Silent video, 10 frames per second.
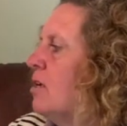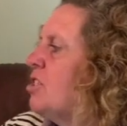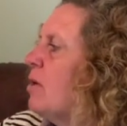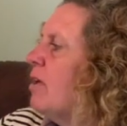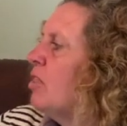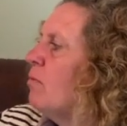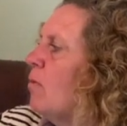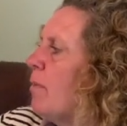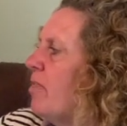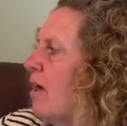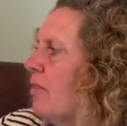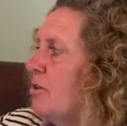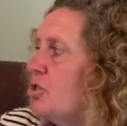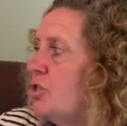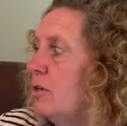So he threw up the
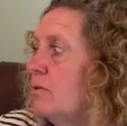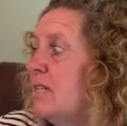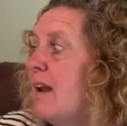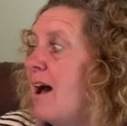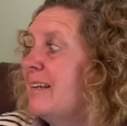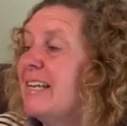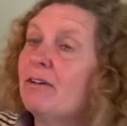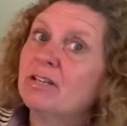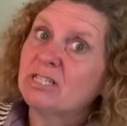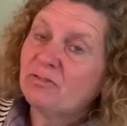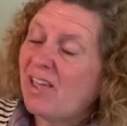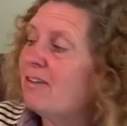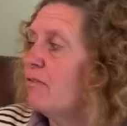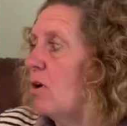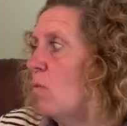other shoe to knock down his
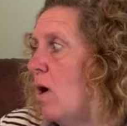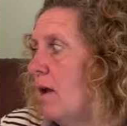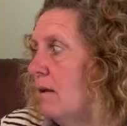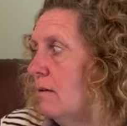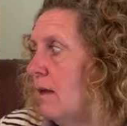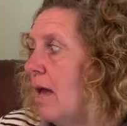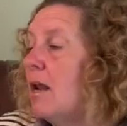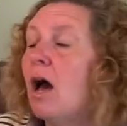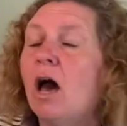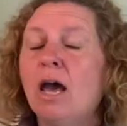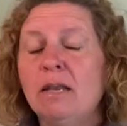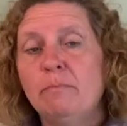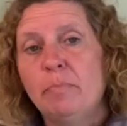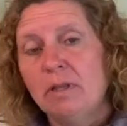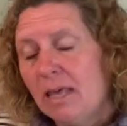favorite one. And
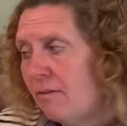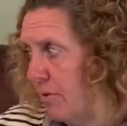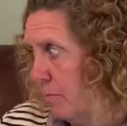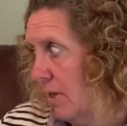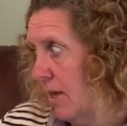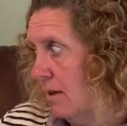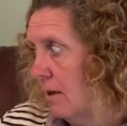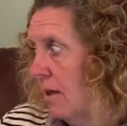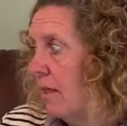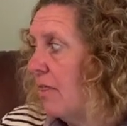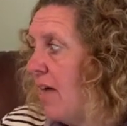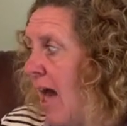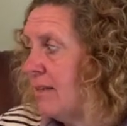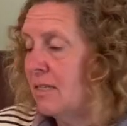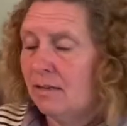unbelievably,
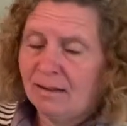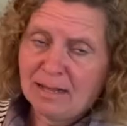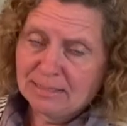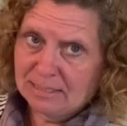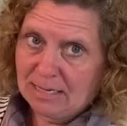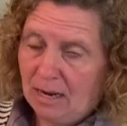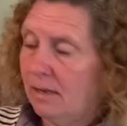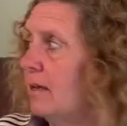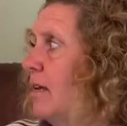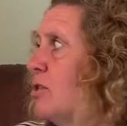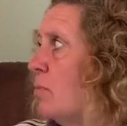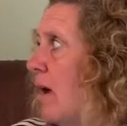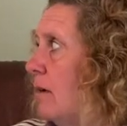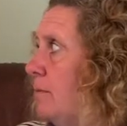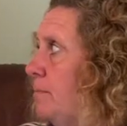that got stuck as
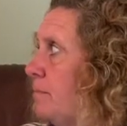well.